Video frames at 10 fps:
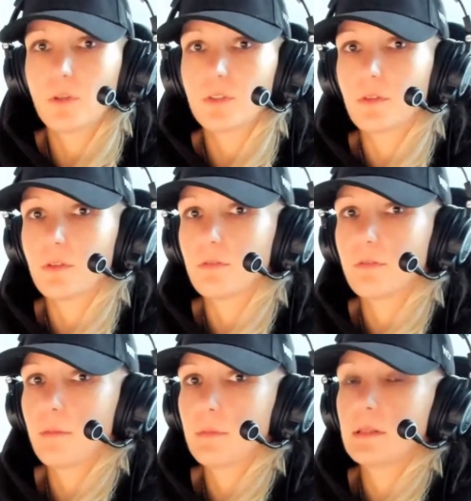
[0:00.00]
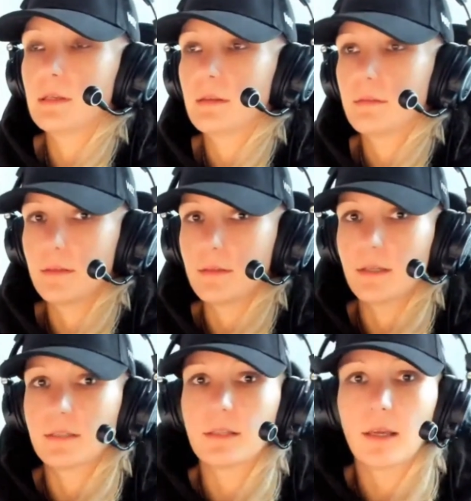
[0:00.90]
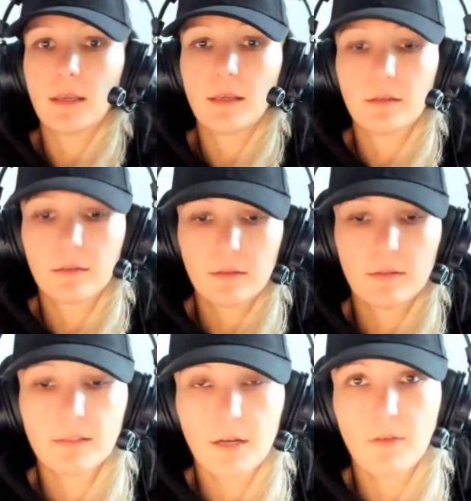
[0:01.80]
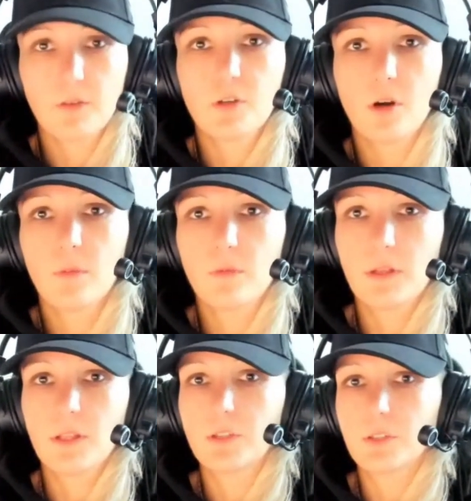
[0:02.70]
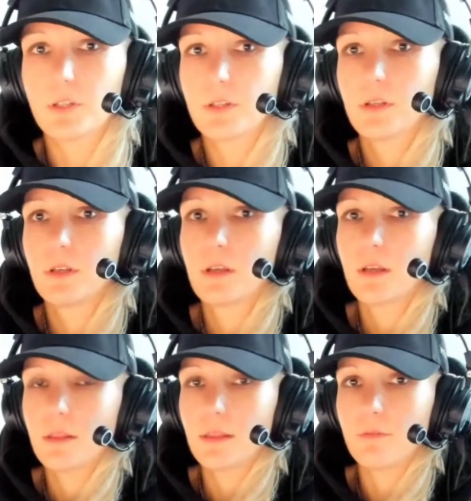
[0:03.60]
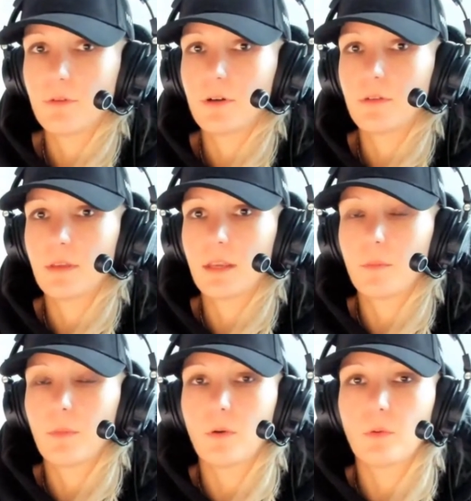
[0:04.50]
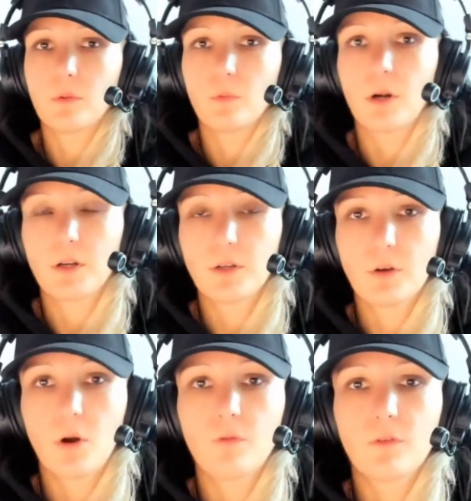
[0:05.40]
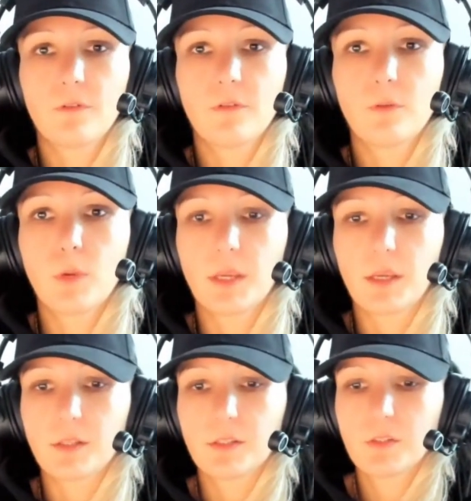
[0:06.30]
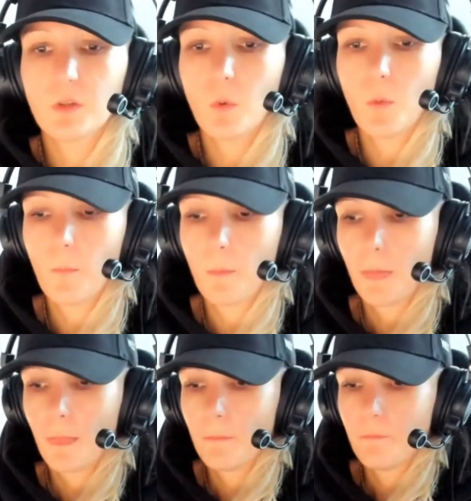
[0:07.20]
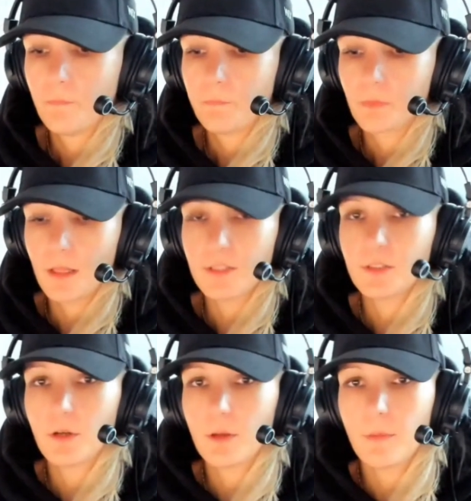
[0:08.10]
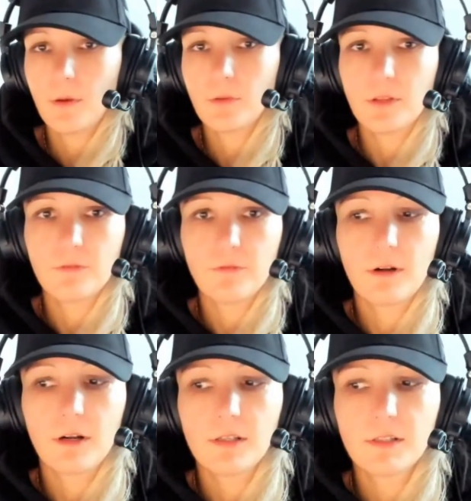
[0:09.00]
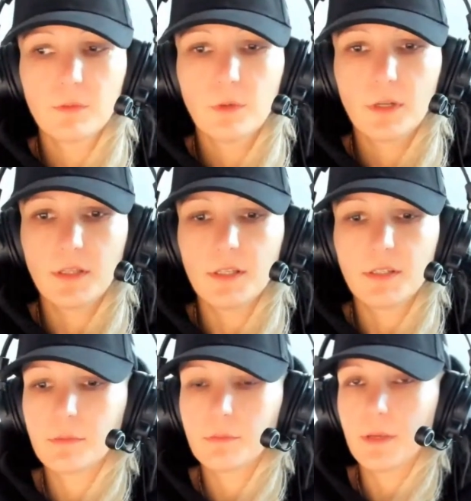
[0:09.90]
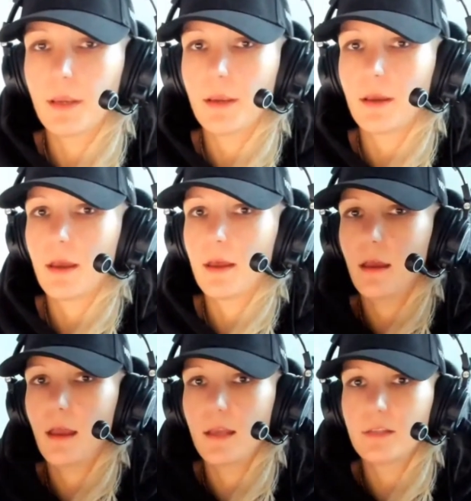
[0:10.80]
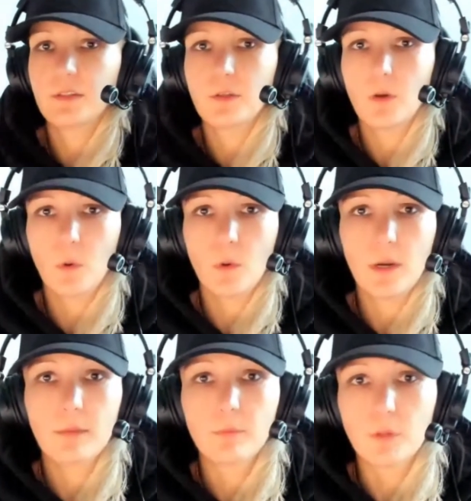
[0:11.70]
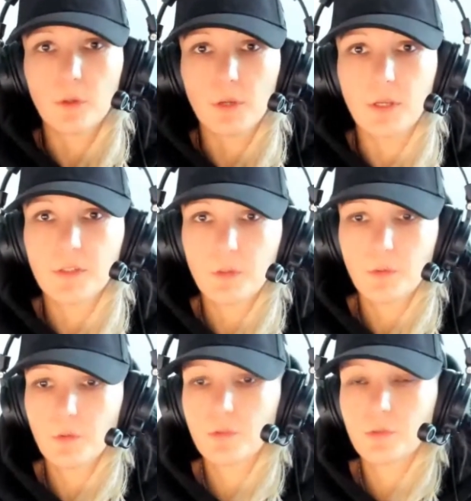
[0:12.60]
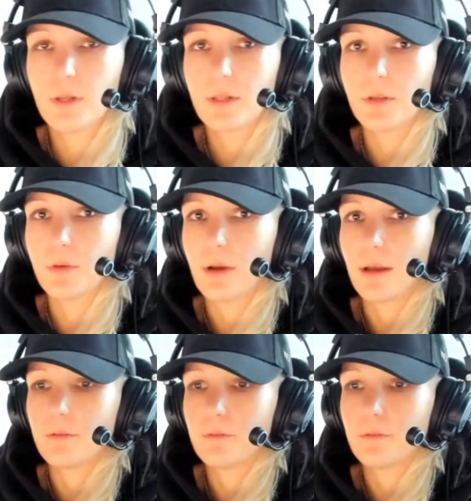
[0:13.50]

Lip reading: on their family, then next day start the job, finish it, never think about work over the weekend. So let's talk about it first, what it is being an SEO employee. So usually you have